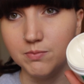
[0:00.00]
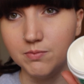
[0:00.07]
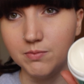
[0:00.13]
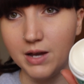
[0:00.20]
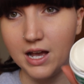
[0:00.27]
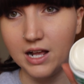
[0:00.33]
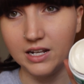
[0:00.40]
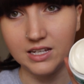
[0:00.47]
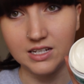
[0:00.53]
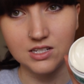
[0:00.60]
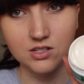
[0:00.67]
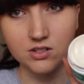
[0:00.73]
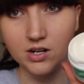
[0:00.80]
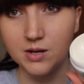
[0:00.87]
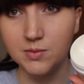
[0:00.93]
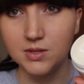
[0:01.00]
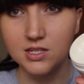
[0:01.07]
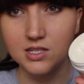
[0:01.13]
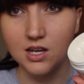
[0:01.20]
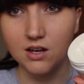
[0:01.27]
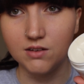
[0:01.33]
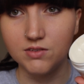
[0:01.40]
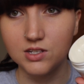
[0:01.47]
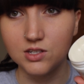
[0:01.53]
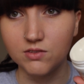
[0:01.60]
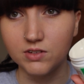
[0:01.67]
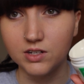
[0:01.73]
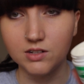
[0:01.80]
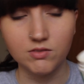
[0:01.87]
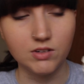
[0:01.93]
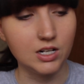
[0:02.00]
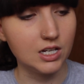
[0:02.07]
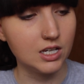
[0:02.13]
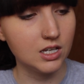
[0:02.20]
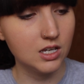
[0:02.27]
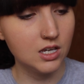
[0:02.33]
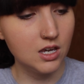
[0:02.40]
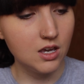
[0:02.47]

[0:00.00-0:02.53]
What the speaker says: barely scraped the surface of it really.